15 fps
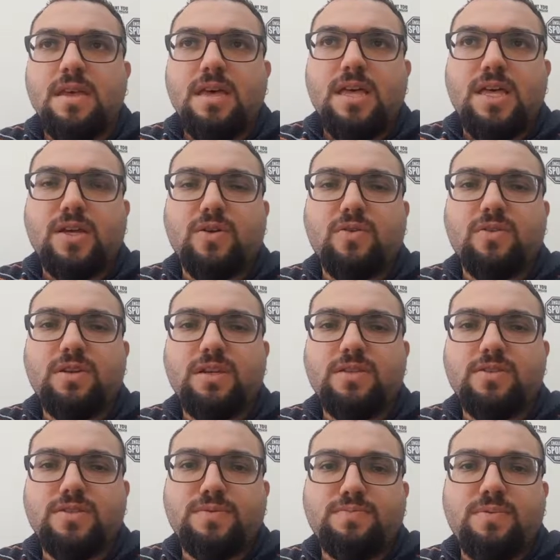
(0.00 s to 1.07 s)
According
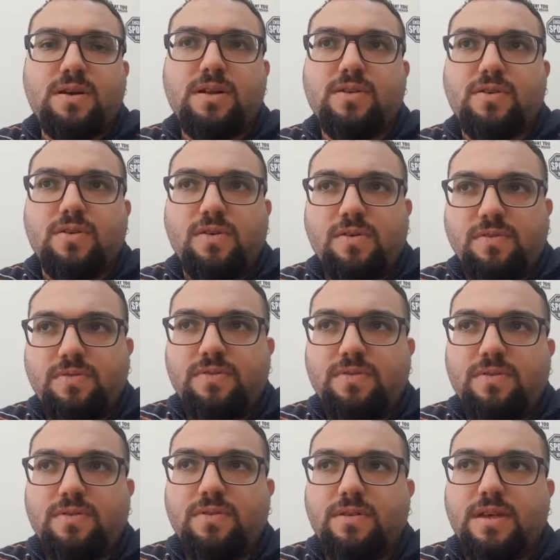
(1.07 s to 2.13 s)
to Sparrow
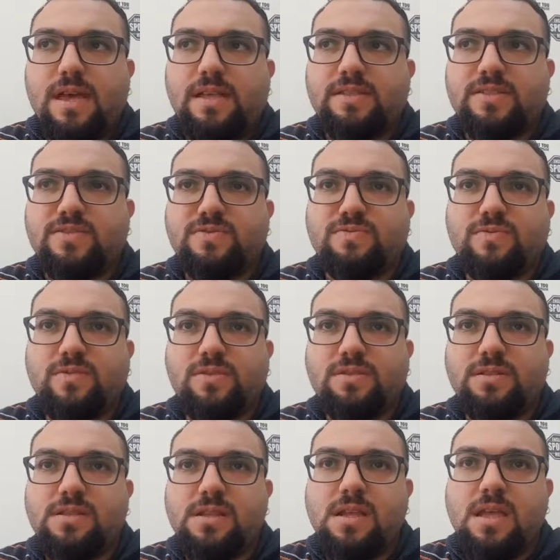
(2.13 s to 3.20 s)
and
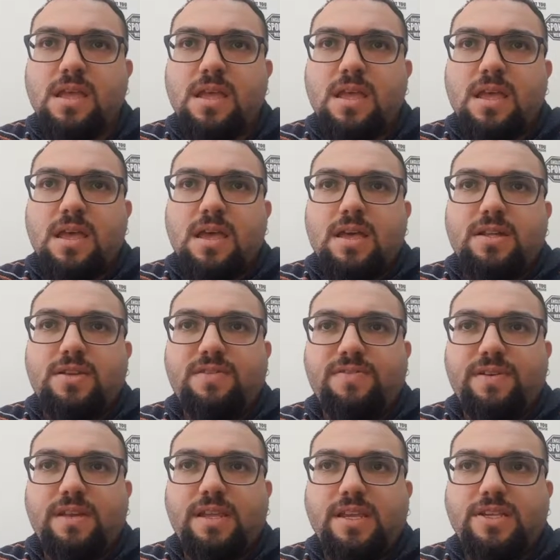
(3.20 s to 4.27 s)
Swan,
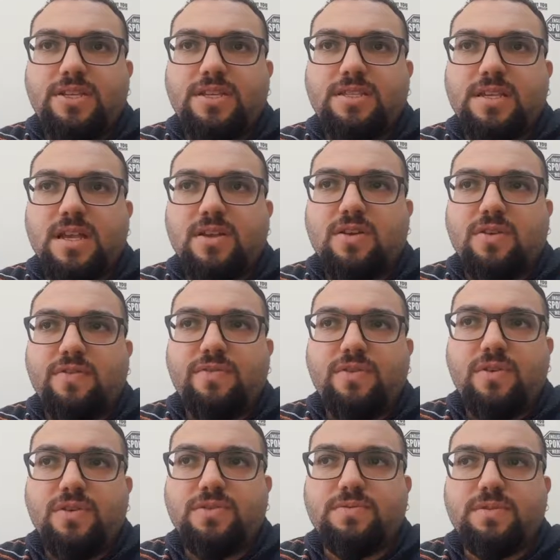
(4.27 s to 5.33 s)
definitions are
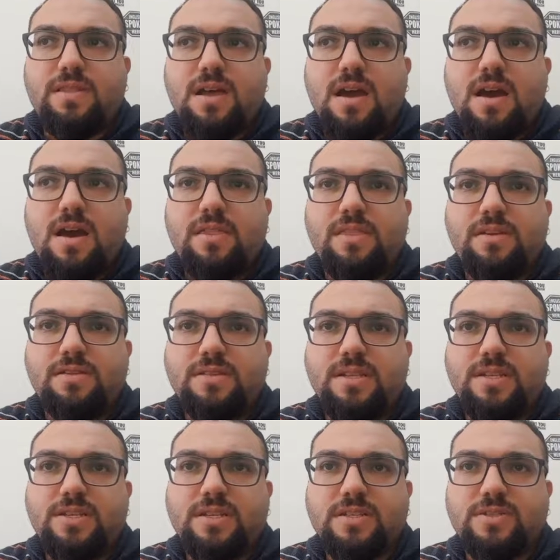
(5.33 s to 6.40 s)
confused with other
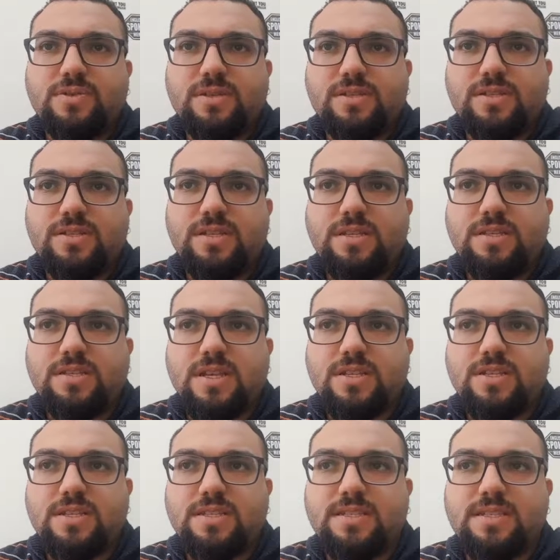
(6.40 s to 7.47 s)
teaching strategies
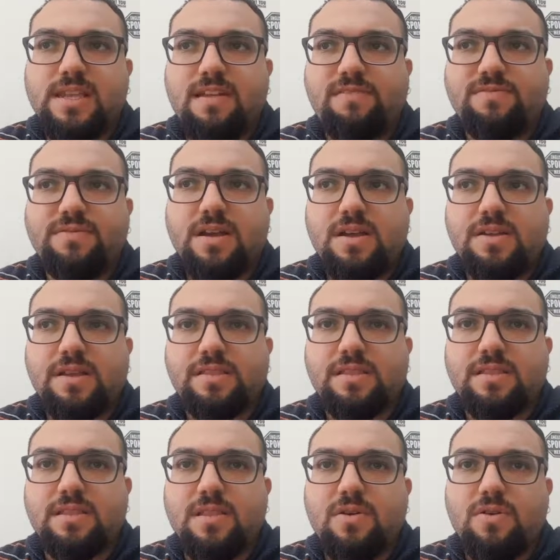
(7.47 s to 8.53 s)
such as
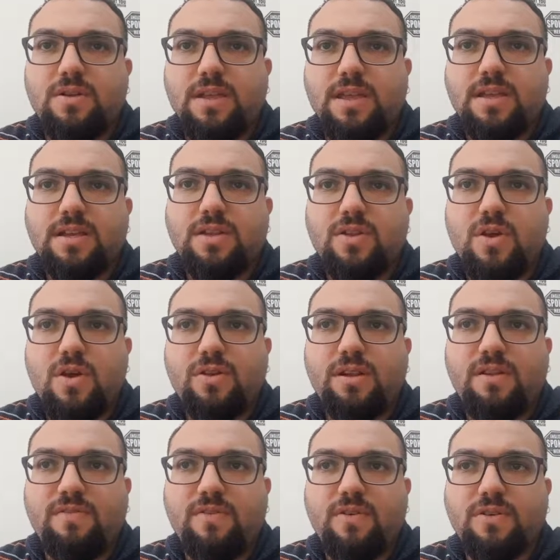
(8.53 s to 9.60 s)
self-directed learning,
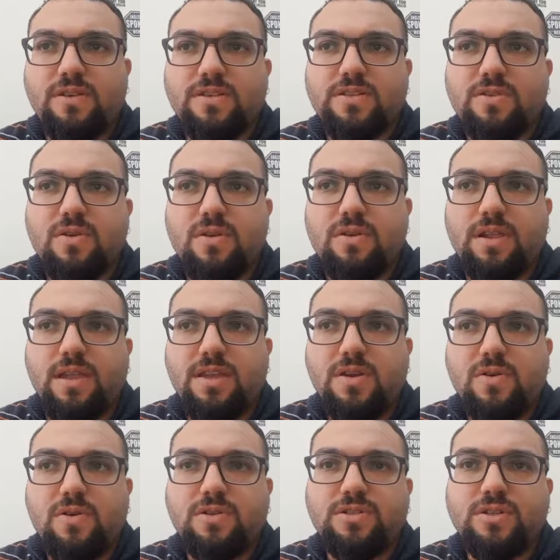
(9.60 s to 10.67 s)
learner-focused learning,
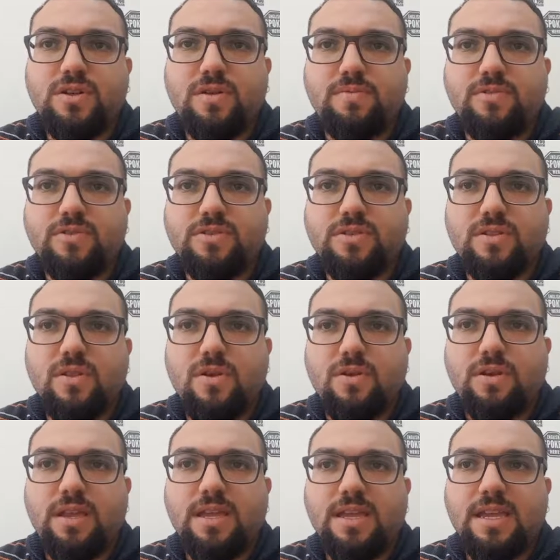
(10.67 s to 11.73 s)
autonomous
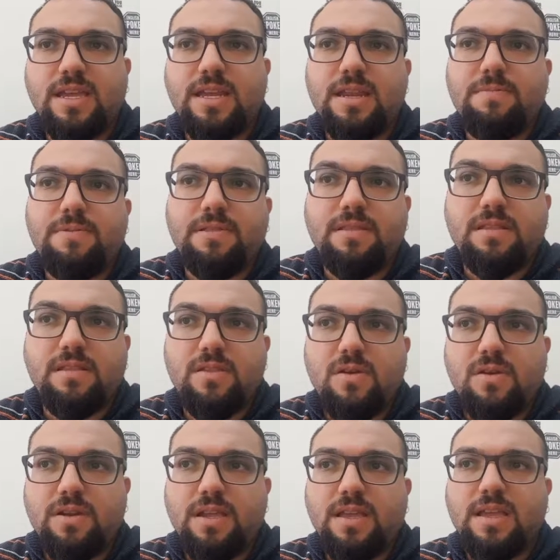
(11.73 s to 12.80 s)
learning, independent
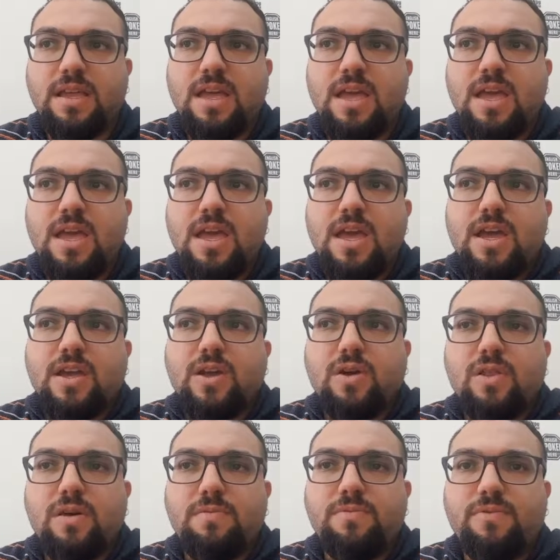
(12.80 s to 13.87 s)
learning,
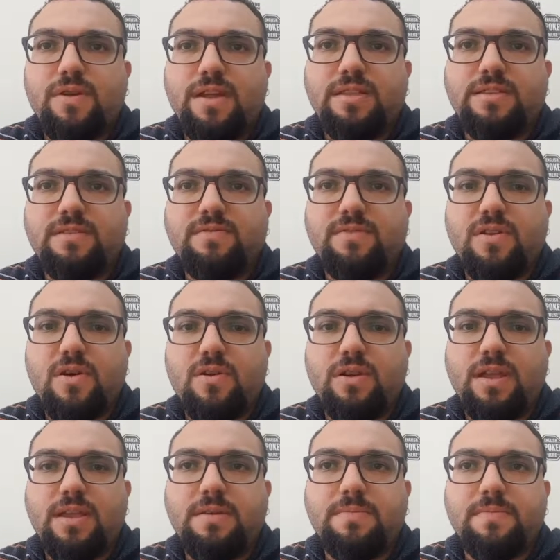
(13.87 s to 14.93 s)
collaborative
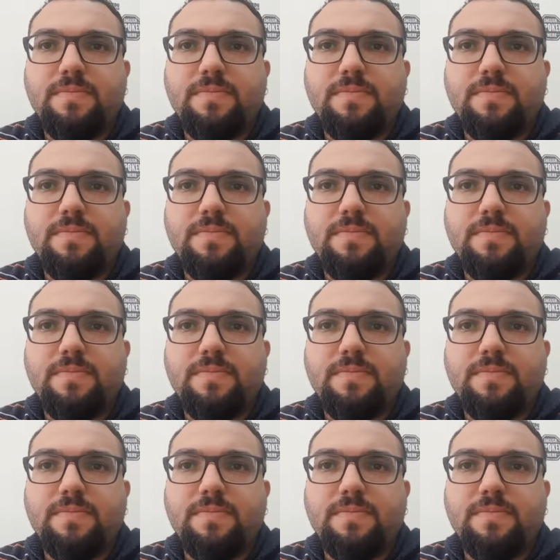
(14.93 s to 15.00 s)
learning,